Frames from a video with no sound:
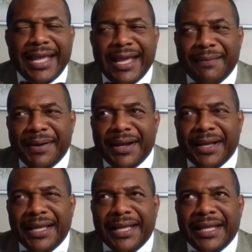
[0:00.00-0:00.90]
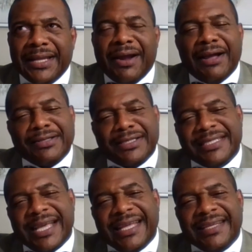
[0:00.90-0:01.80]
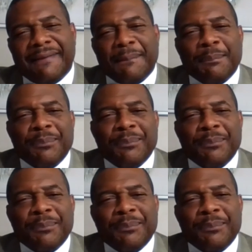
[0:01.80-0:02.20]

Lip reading: at our house in Dayton.